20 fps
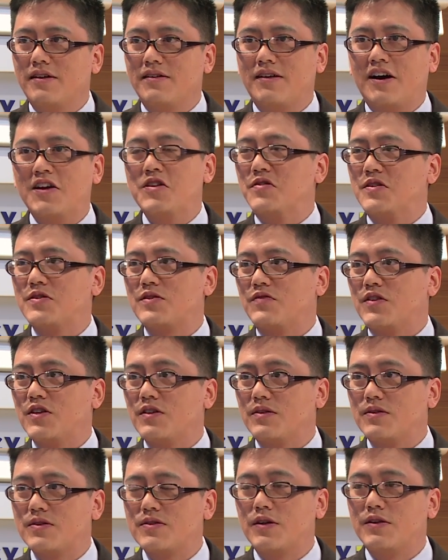hundreds of
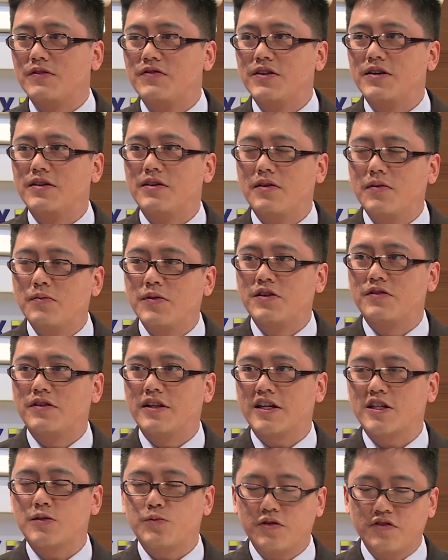years of
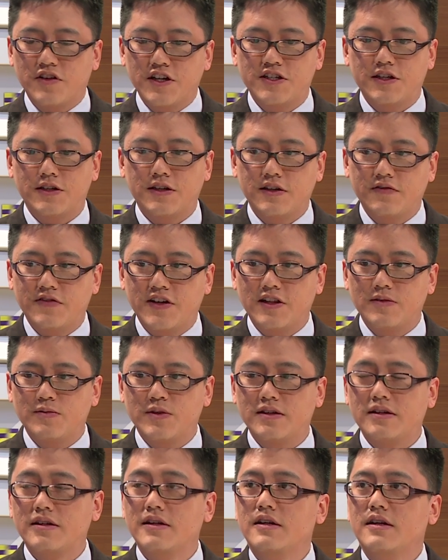mineral exploration and
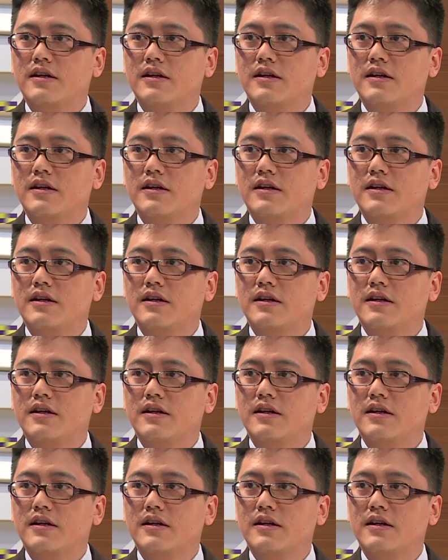development.